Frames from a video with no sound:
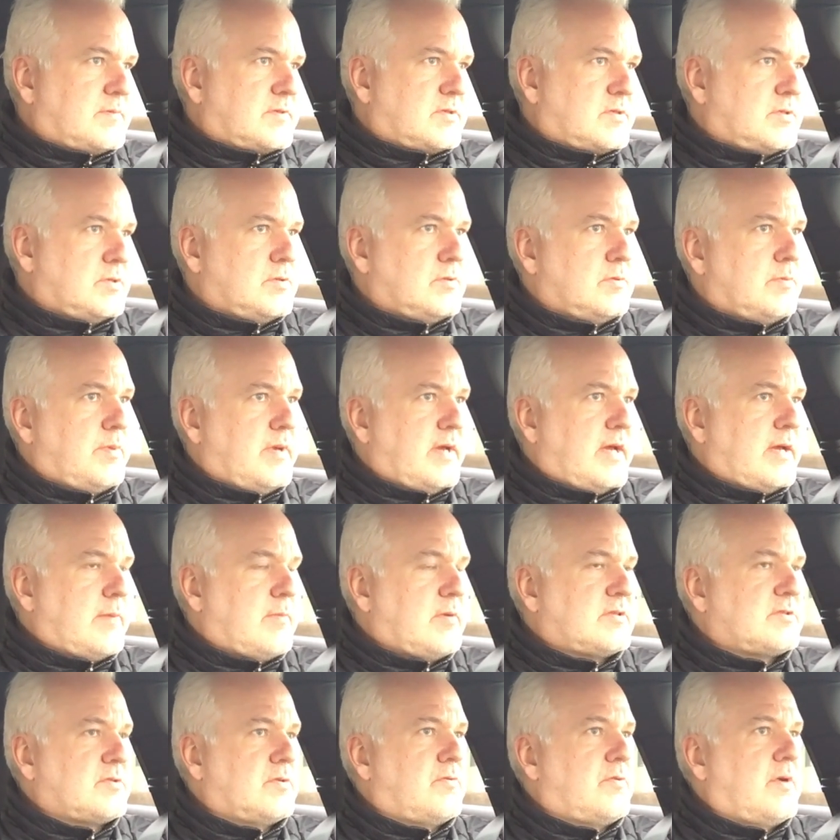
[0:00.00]
to be able
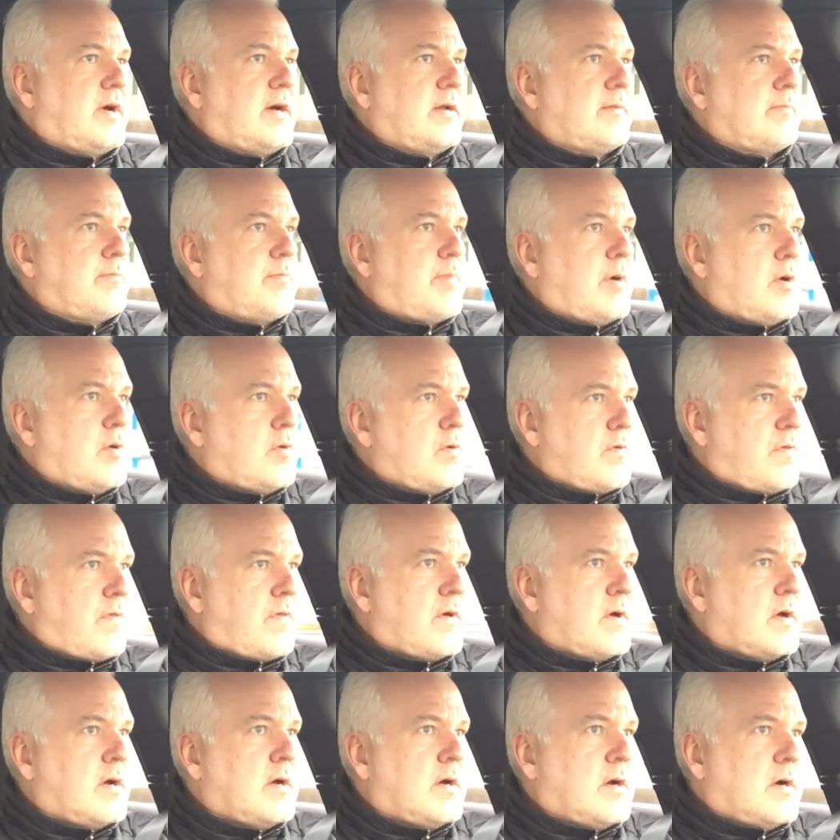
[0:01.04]
to run both
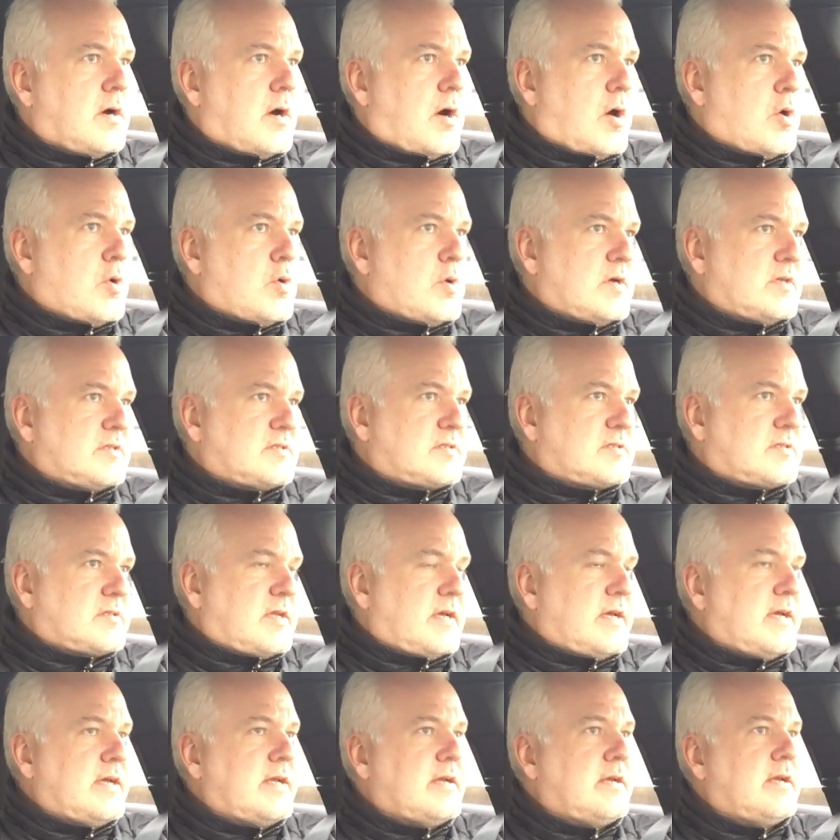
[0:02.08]
OS
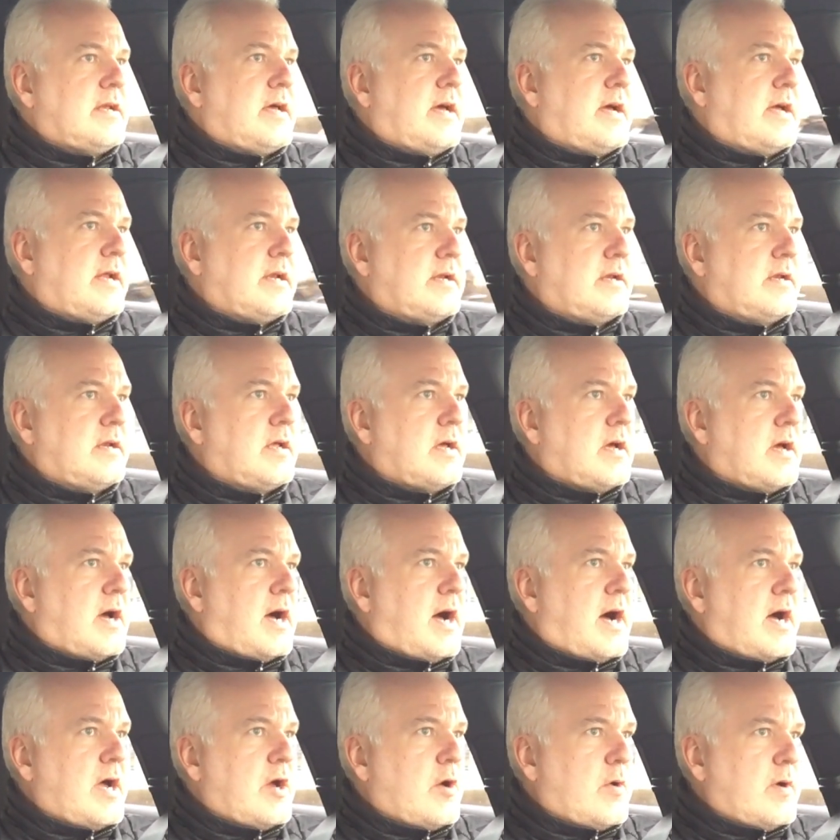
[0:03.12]
10 and
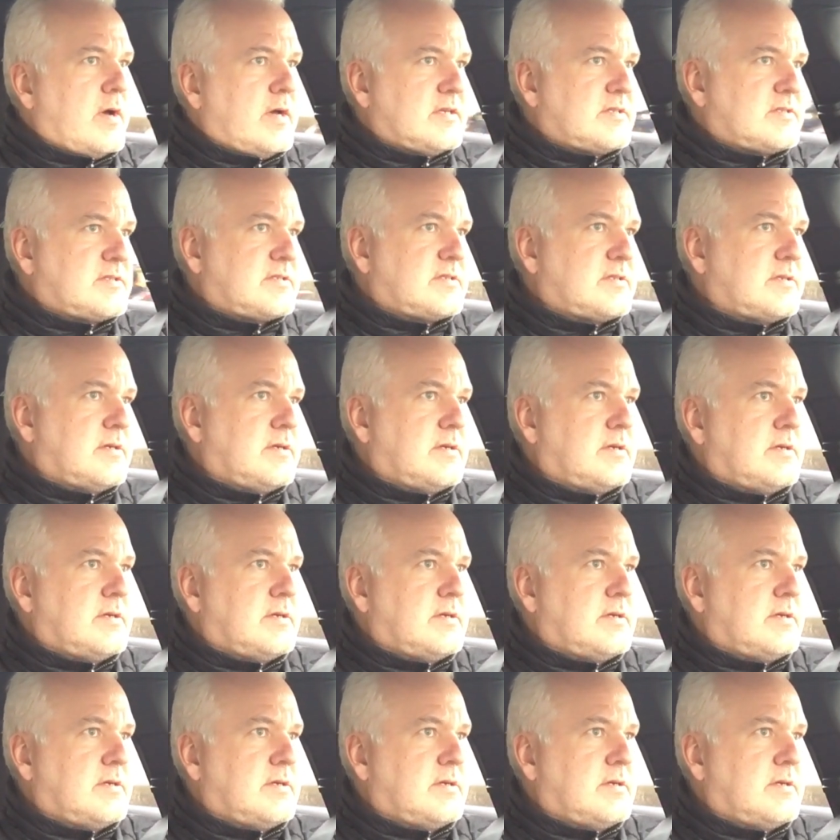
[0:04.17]
iOS